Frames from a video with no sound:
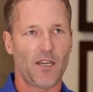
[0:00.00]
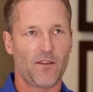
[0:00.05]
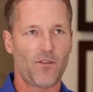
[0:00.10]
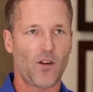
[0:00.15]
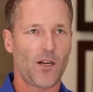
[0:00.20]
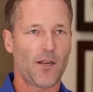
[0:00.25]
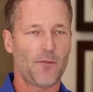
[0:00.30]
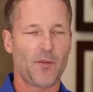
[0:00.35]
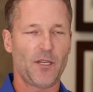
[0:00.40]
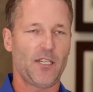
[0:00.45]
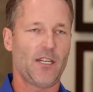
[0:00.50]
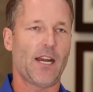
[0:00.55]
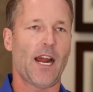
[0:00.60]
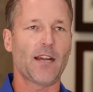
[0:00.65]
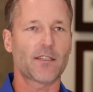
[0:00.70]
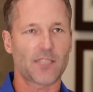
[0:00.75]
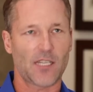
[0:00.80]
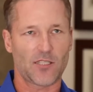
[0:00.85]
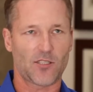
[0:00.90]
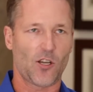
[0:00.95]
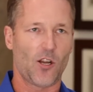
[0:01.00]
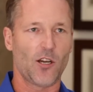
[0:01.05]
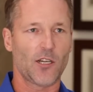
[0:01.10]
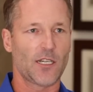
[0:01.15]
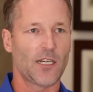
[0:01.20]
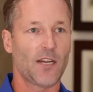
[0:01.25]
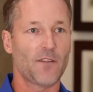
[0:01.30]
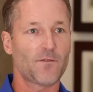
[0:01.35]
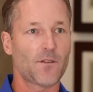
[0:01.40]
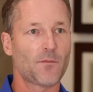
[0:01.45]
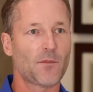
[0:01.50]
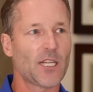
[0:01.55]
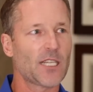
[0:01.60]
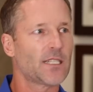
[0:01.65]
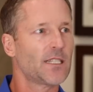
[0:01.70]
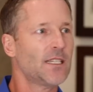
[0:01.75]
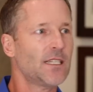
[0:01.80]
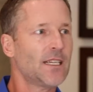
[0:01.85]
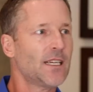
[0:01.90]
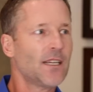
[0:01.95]
I've been in access long enough. I'm like,
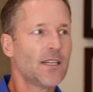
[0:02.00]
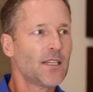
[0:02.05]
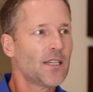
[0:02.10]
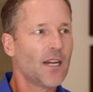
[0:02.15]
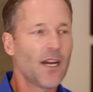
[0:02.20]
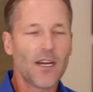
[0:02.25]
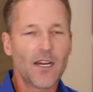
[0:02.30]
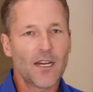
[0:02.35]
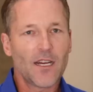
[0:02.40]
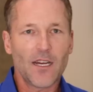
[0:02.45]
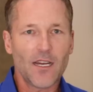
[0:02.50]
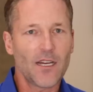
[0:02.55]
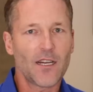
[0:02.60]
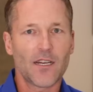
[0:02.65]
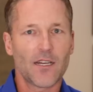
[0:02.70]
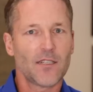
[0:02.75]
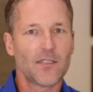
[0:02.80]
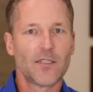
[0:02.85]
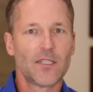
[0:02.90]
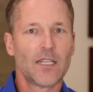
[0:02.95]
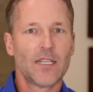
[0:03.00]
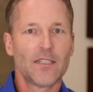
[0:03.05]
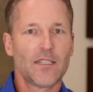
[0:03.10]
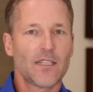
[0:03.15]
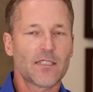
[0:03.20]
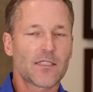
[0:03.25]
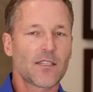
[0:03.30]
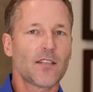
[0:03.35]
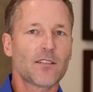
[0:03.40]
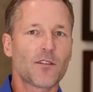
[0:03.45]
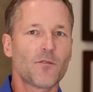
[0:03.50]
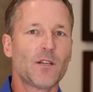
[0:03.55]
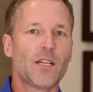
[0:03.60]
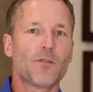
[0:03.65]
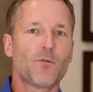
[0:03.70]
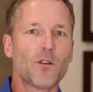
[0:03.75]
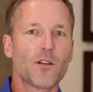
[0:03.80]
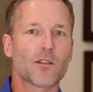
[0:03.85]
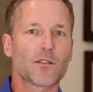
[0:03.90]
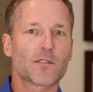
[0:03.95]
that's not the way
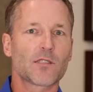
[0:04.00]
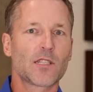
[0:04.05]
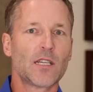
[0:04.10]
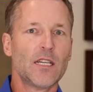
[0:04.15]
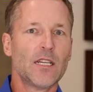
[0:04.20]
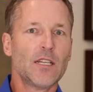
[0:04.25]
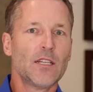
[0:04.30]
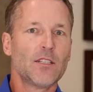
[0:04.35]
it works.